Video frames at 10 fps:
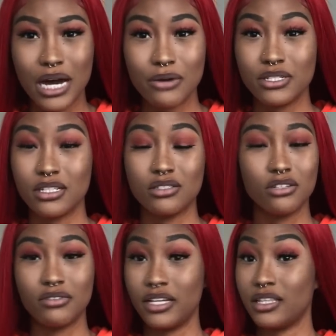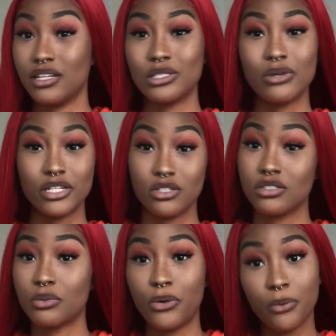hours and stuff like that. So I
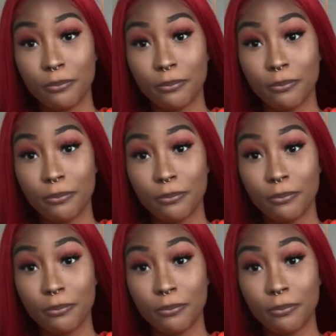just